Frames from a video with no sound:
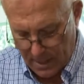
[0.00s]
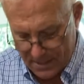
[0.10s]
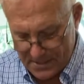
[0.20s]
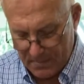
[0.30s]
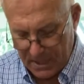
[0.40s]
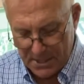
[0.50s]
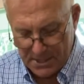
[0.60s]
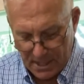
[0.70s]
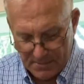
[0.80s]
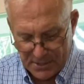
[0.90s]
as many
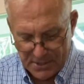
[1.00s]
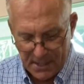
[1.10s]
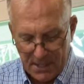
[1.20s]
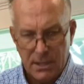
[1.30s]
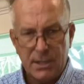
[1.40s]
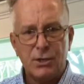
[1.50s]
times as I need